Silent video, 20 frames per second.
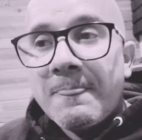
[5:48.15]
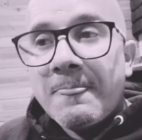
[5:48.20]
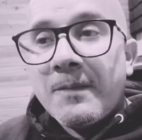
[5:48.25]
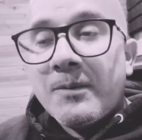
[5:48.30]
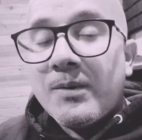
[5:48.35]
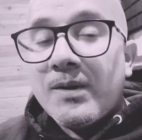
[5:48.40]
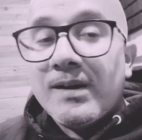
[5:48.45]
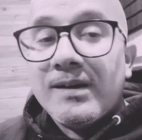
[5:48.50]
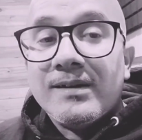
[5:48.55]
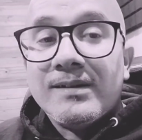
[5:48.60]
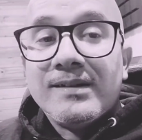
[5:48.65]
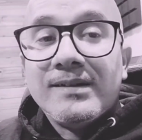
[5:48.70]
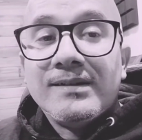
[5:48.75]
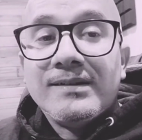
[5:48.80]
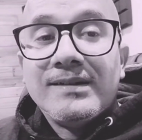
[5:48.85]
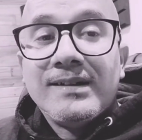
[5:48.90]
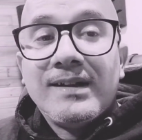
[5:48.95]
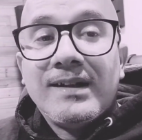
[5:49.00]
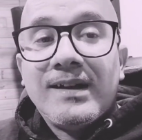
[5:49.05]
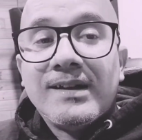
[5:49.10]
Well,
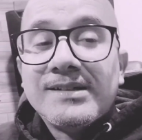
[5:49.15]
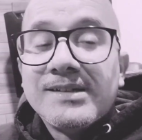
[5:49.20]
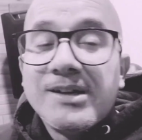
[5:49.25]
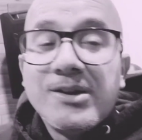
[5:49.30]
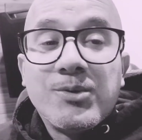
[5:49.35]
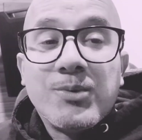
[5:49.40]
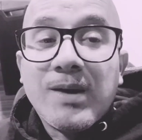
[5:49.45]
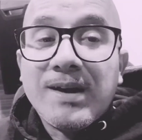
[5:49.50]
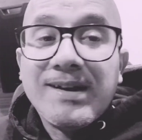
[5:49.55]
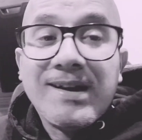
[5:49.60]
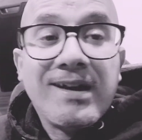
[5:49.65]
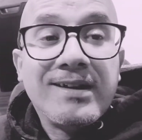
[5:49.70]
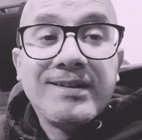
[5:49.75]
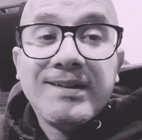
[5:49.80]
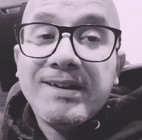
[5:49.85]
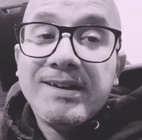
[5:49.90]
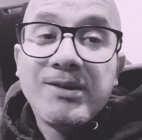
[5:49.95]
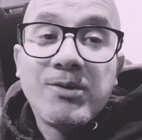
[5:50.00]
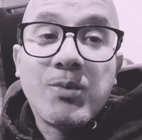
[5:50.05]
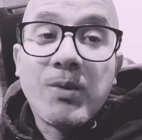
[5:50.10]
I'll tell you right now, they
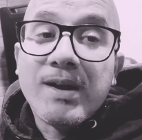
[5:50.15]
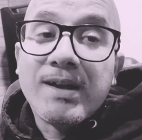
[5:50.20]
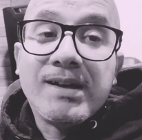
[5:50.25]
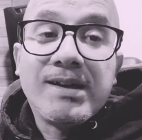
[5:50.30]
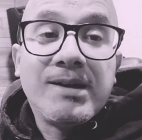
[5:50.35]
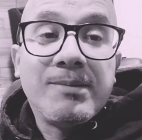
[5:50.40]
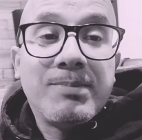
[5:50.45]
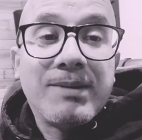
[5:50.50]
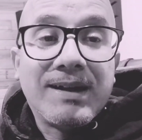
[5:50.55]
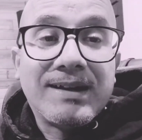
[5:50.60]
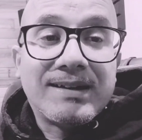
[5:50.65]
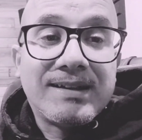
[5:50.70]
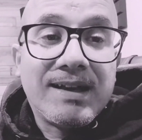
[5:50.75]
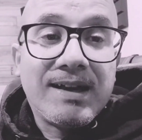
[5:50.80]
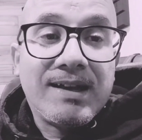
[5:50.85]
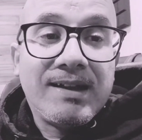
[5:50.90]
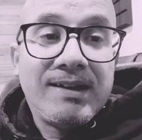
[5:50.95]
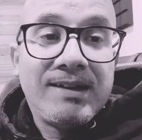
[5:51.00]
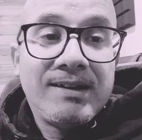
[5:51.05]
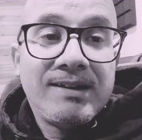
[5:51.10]
didn't wake up like
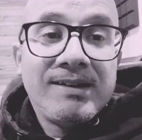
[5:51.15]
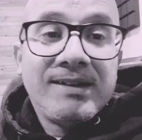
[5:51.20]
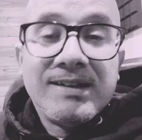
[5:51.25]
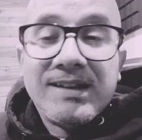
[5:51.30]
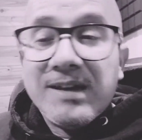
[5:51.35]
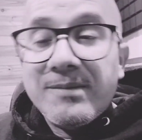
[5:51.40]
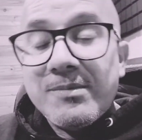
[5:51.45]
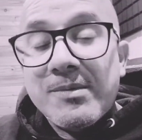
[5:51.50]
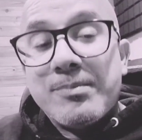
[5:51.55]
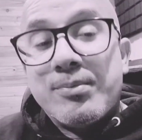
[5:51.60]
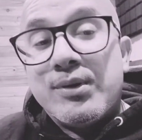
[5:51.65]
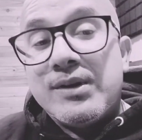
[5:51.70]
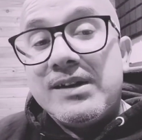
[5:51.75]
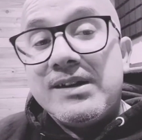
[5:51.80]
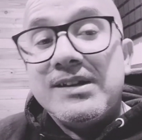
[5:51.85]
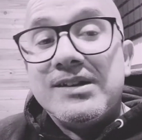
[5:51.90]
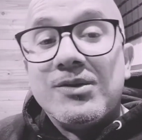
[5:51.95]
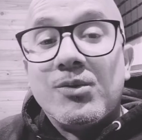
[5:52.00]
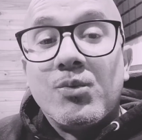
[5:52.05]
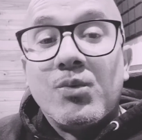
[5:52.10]
that. They've been putting
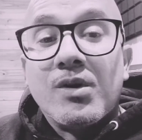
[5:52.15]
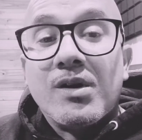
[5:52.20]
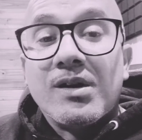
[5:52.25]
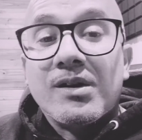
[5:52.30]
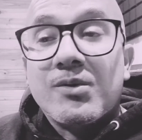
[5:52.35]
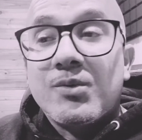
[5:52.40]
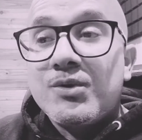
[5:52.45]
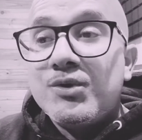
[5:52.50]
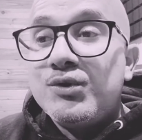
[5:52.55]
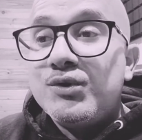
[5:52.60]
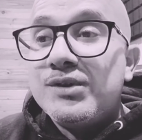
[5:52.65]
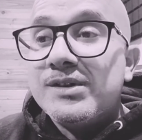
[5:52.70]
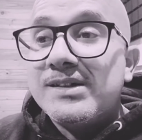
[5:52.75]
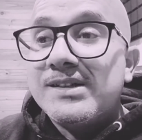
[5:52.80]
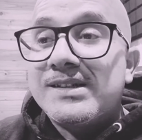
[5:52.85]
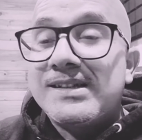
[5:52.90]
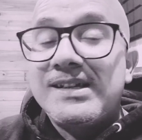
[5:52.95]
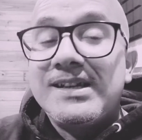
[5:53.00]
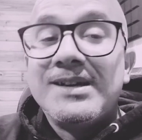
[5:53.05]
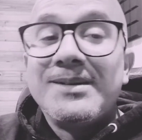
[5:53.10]
in the work. When you just
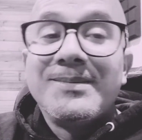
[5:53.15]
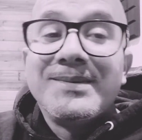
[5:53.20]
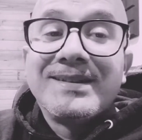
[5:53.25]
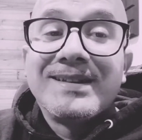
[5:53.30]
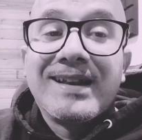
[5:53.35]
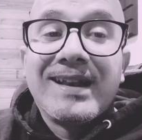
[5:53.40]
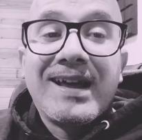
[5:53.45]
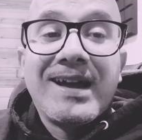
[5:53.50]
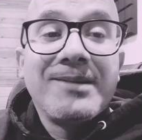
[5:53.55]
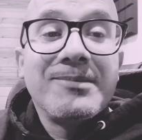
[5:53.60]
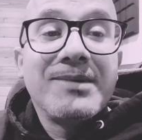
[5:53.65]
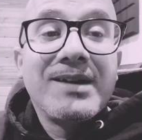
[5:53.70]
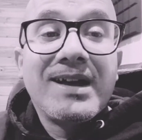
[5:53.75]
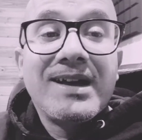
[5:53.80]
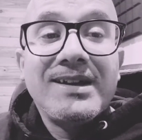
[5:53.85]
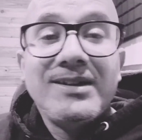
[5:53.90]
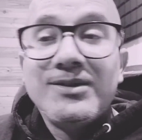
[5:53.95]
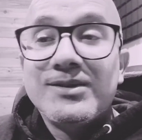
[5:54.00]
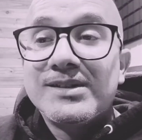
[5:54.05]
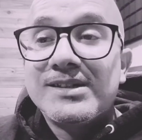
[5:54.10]
see them in the
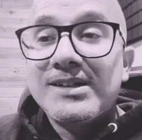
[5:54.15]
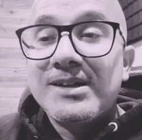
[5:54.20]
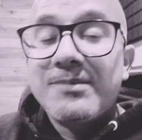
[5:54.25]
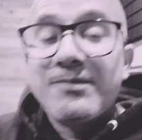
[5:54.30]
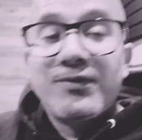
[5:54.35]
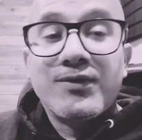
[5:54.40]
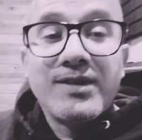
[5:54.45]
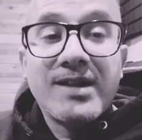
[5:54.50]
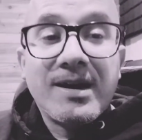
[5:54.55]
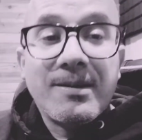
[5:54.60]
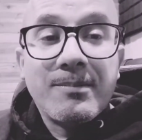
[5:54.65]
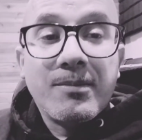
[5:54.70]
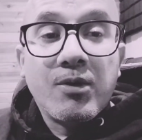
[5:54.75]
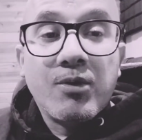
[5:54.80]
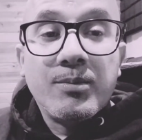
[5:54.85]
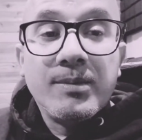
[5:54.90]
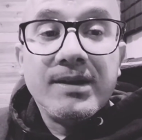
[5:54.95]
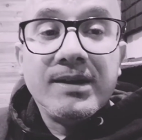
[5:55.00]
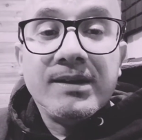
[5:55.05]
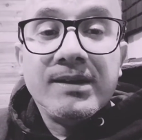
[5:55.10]
limelight, you see them for that
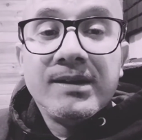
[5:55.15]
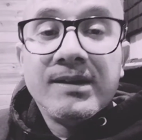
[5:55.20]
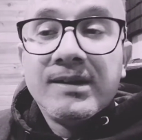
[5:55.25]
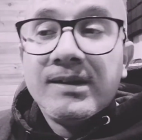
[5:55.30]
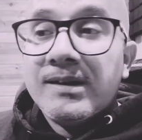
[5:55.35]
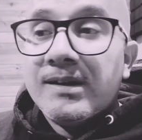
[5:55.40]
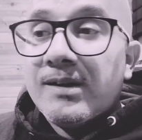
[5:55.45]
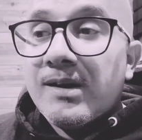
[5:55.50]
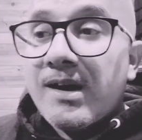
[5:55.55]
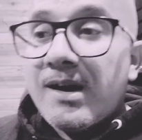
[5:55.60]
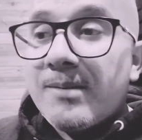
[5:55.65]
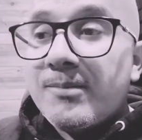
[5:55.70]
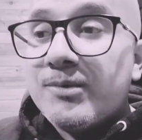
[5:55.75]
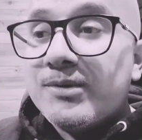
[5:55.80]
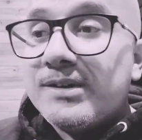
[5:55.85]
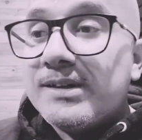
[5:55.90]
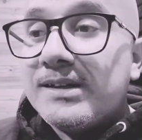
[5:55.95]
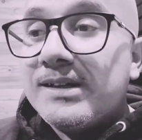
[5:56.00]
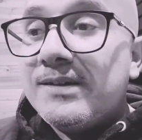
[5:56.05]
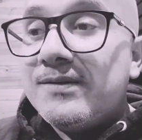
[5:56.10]
moment, when
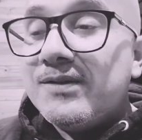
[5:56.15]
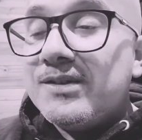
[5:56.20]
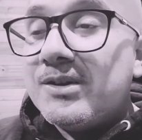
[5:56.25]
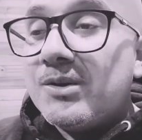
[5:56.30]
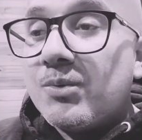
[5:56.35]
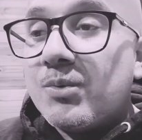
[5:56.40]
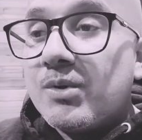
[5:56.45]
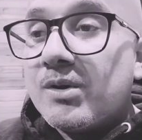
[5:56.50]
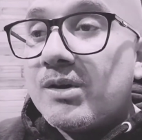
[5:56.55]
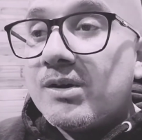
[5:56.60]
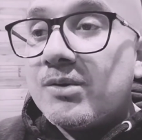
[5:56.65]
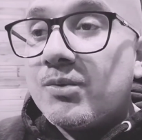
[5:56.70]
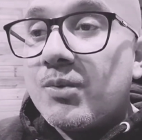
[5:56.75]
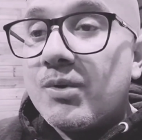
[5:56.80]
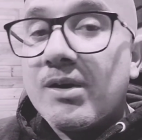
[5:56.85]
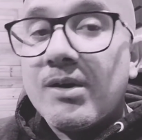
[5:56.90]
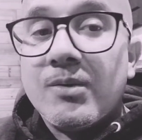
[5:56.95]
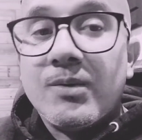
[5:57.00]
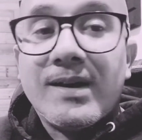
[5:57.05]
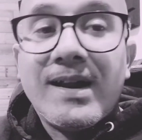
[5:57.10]
they're giving their word,
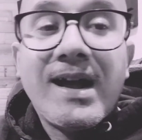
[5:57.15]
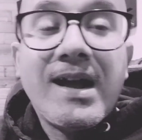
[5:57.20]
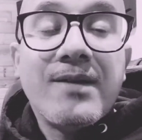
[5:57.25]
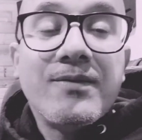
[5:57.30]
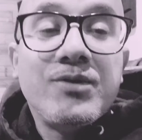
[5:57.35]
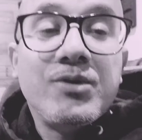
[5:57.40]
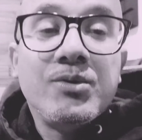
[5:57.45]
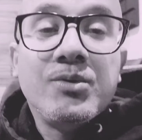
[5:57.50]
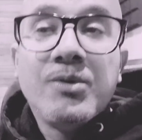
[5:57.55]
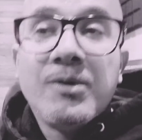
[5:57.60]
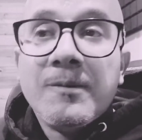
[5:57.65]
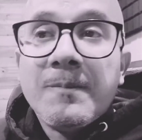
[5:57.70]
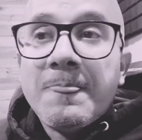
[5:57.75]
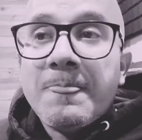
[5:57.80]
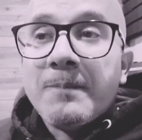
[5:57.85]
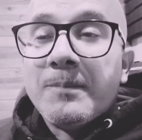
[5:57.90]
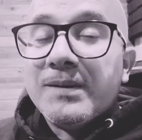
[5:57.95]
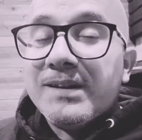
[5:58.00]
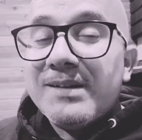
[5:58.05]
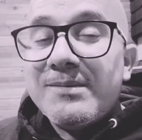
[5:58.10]
what have you.
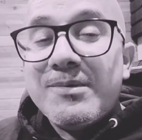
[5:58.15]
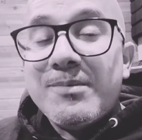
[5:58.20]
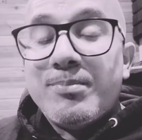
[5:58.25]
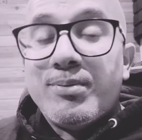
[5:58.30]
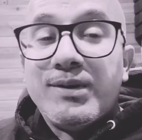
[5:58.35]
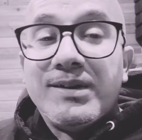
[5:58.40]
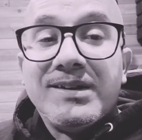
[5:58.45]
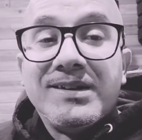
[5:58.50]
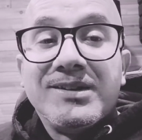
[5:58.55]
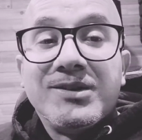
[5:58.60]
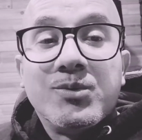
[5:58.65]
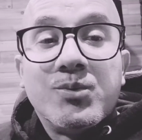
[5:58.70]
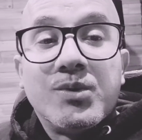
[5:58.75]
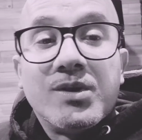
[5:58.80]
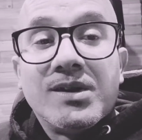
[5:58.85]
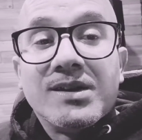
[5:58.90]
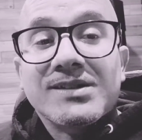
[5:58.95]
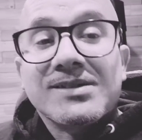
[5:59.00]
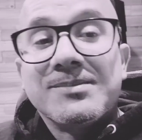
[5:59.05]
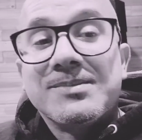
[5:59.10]
But they've been putting in the
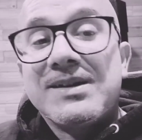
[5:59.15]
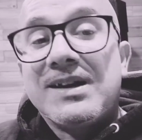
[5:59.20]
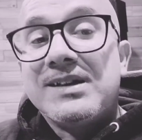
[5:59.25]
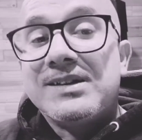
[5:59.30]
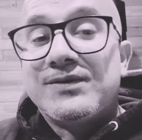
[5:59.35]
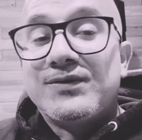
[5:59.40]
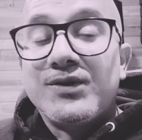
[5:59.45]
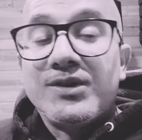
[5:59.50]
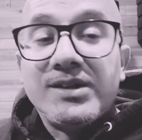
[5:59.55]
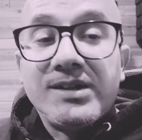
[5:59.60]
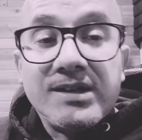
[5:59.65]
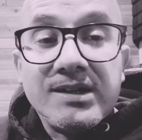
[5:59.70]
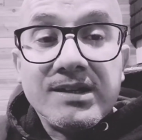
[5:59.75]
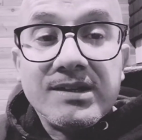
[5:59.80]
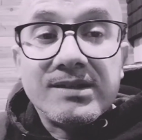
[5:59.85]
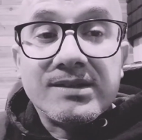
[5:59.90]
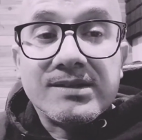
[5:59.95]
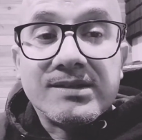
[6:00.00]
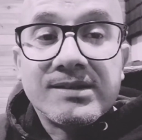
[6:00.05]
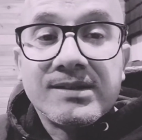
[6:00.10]
work sometimes for
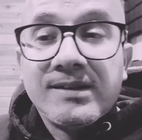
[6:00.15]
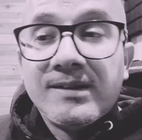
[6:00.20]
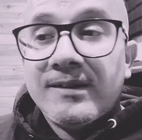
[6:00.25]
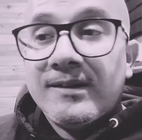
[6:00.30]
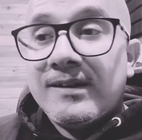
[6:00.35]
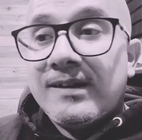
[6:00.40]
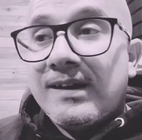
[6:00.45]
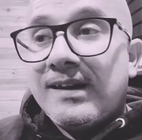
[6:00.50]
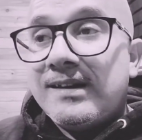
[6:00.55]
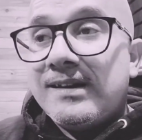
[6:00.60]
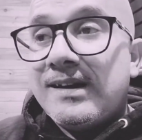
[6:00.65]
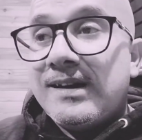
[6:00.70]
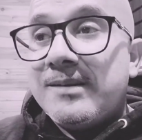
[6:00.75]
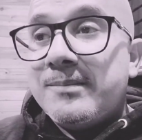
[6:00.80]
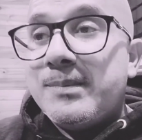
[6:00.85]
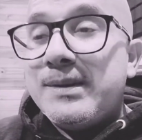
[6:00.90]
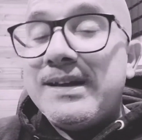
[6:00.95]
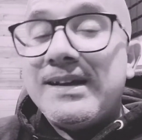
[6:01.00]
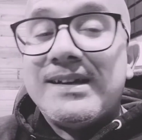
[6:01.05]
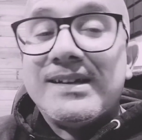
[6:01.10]
years, and
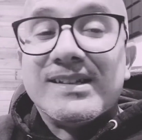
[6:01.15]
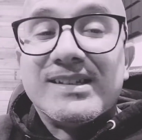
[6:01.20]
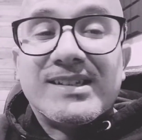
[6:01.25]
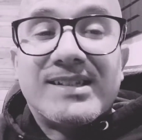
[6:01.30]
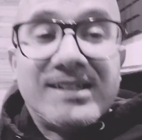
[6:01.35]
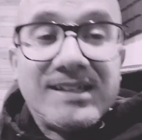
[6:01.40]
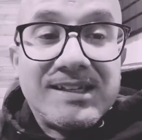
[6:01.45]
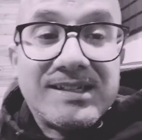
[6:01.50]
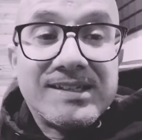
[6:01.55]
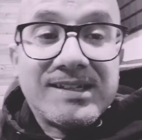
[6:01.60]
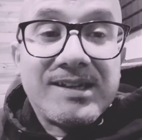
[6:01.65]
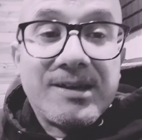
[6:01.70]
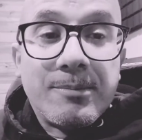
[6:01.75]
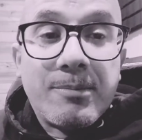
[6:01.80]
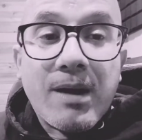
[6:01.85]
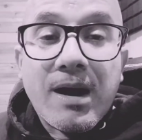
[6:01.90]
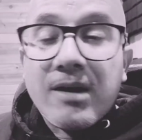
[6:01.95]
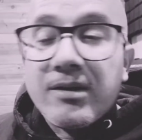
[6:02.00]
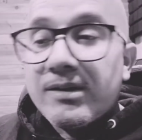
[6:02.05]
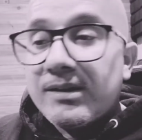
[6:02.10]
being consistent
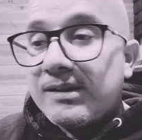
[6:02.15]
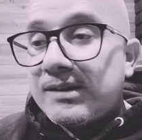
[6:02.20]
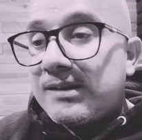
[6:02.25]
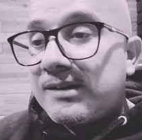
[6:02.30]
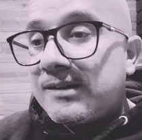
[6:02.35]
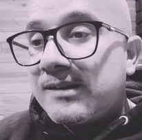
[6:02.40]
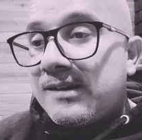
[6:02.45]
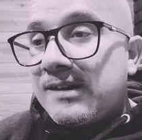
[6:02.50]
about it. And